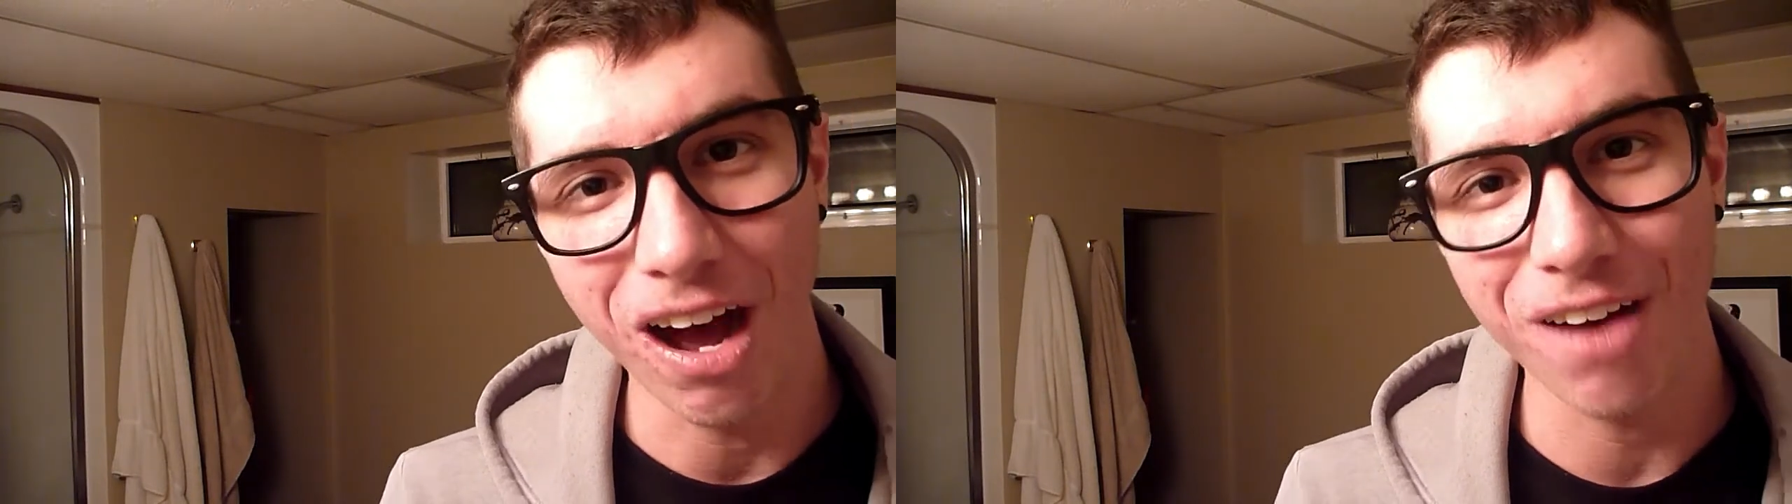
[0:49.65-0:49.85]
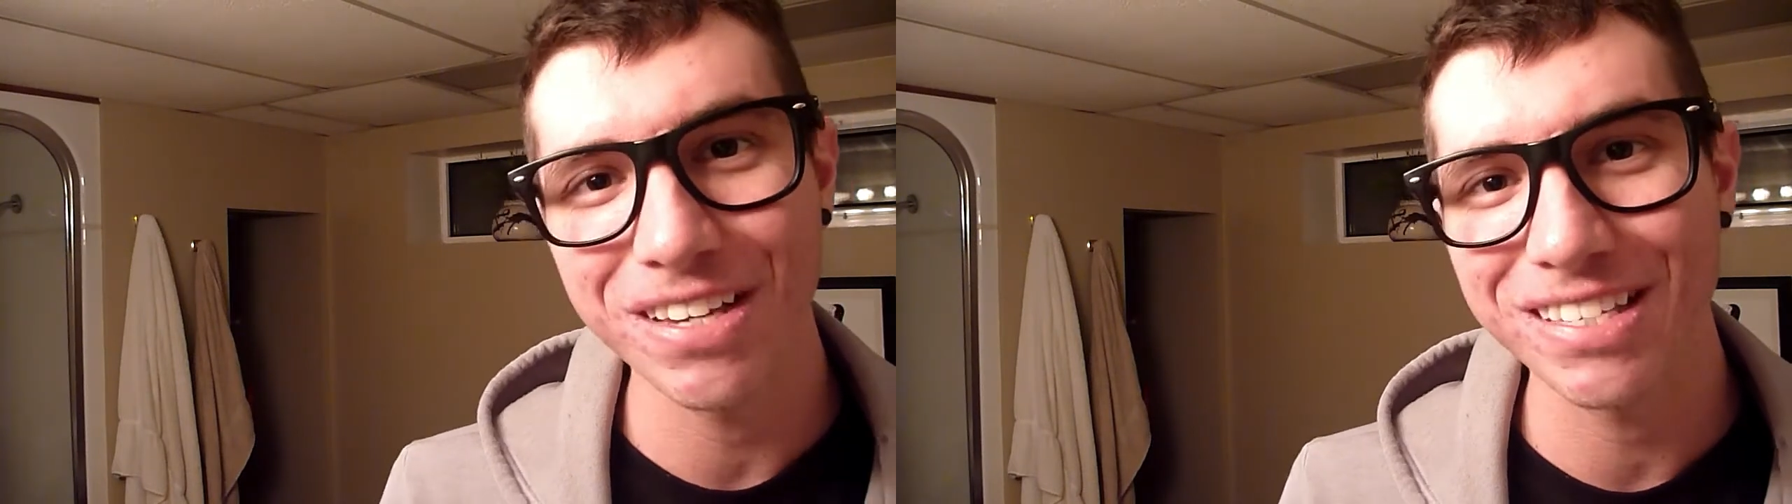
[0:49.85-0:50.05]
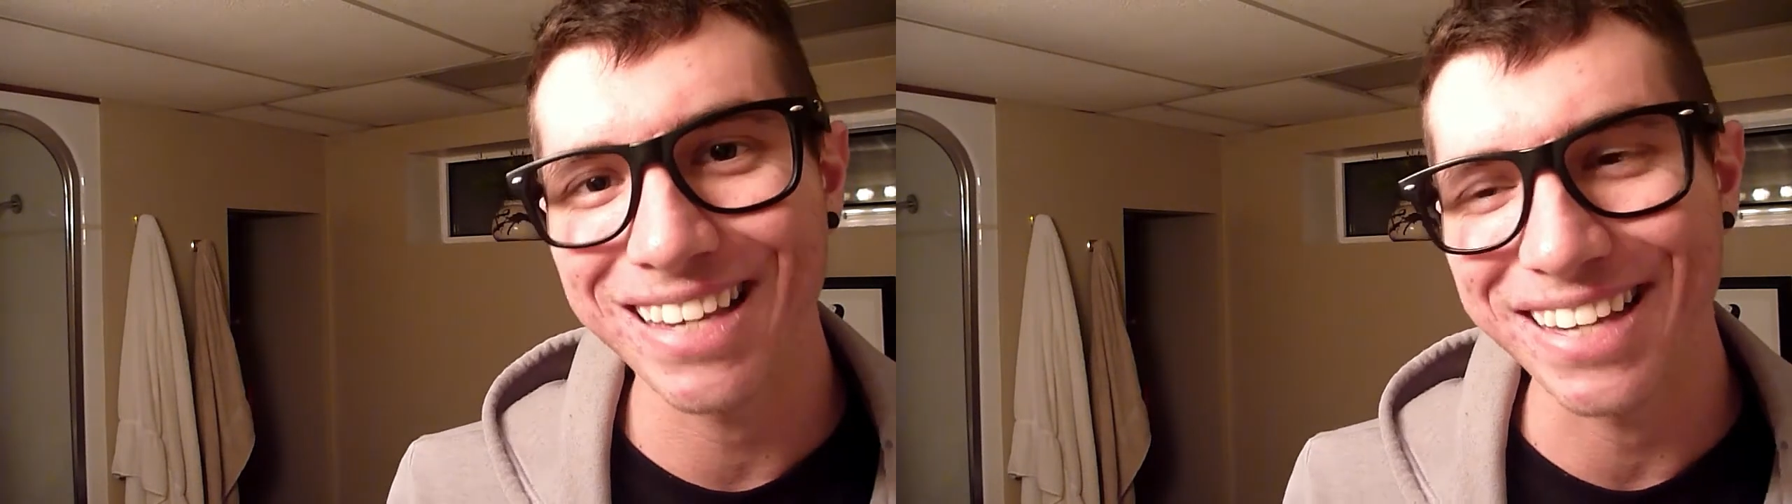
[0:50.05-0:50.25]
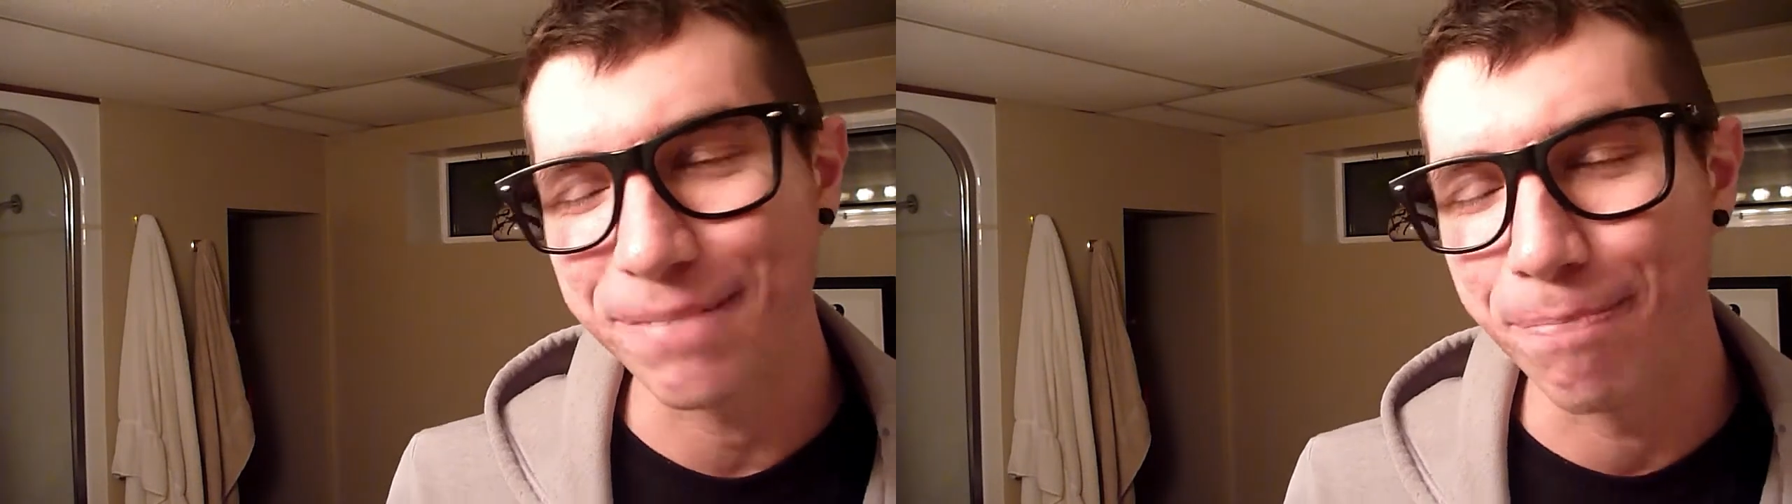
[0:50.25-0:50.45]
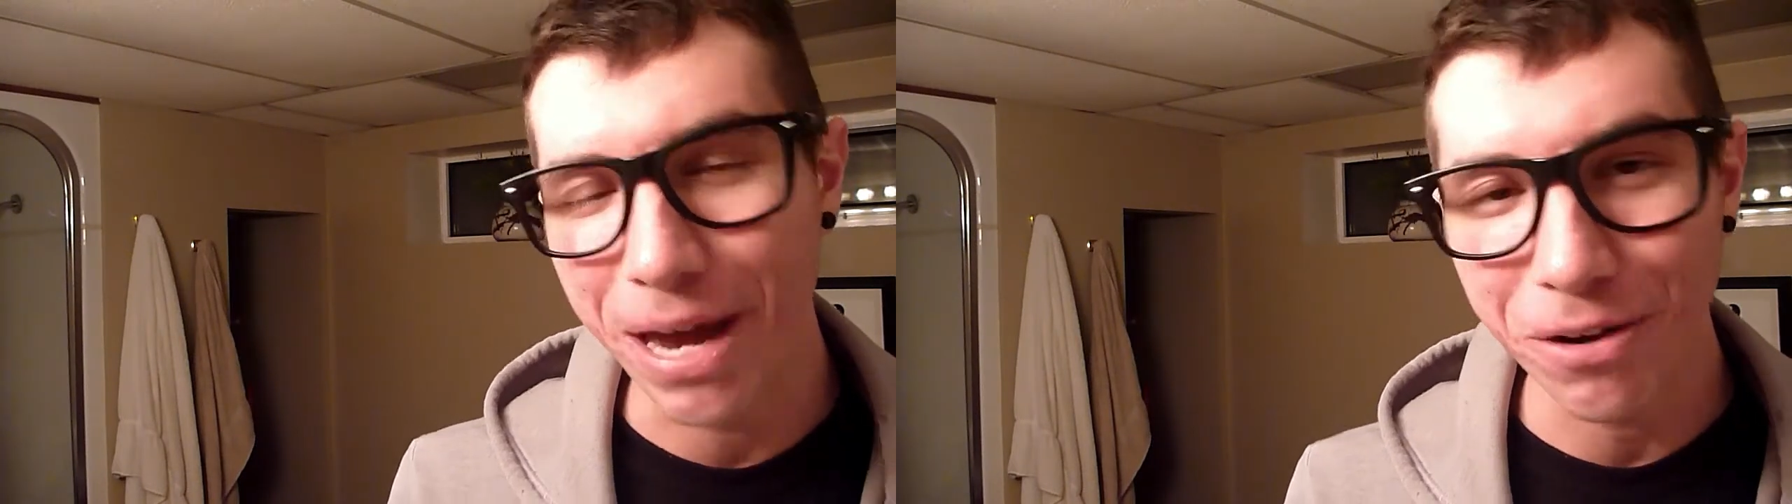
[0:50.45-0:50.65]
Obviously,
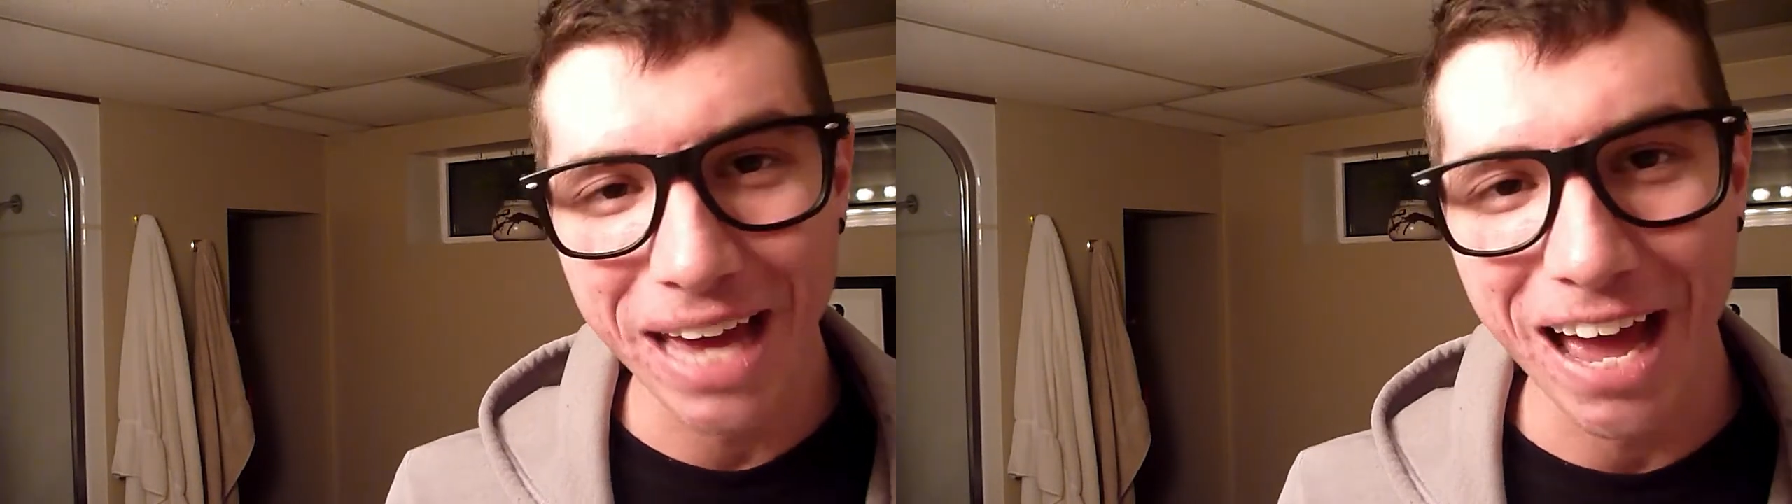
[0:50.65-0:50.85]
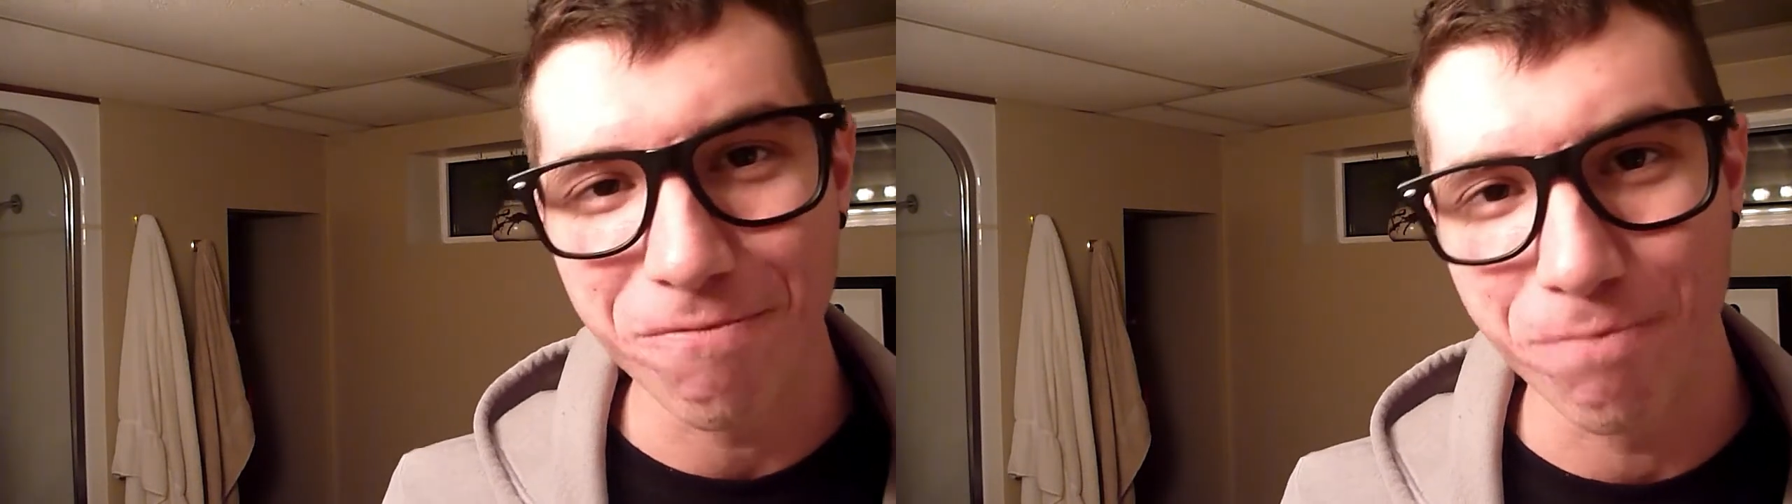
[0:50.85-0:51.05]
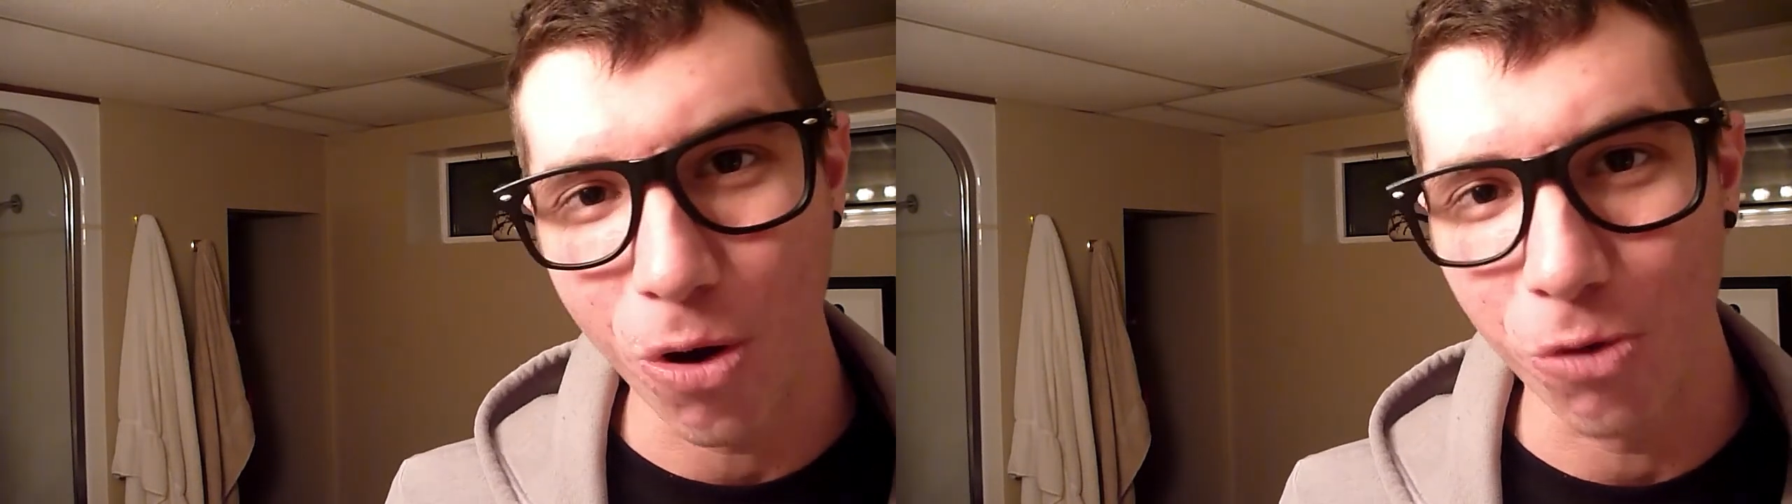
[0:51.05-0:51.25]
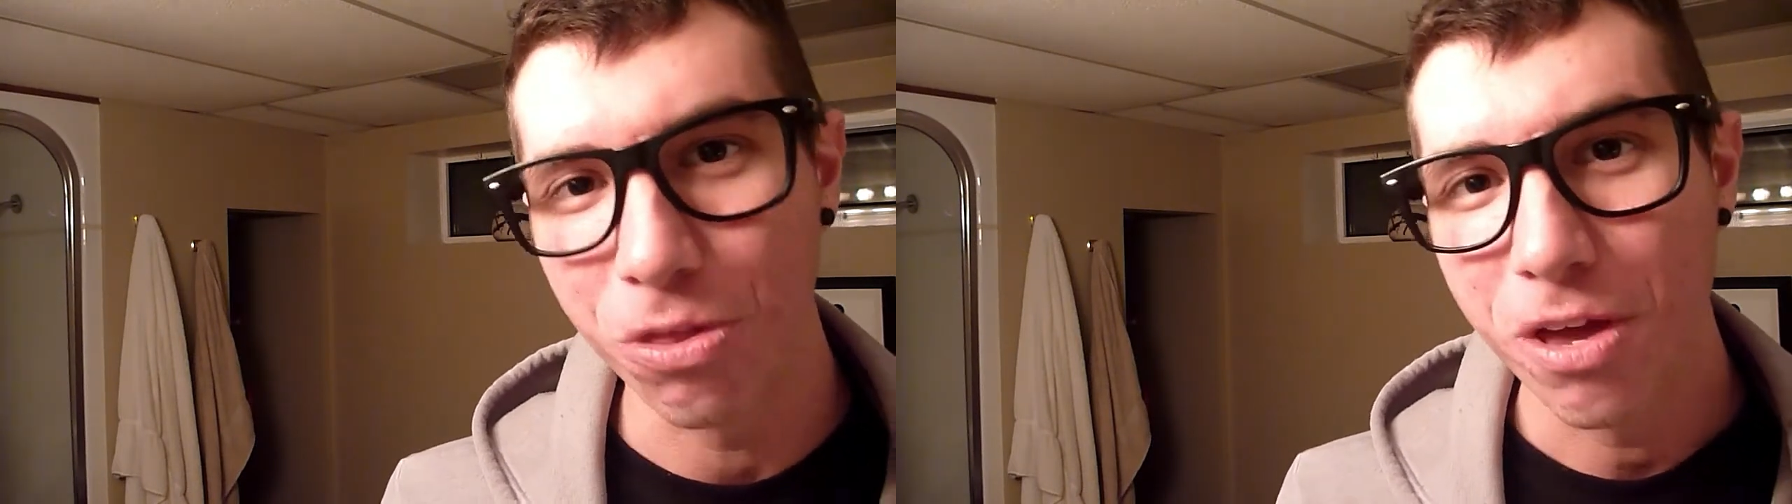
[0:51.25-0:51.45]
it's better to have both,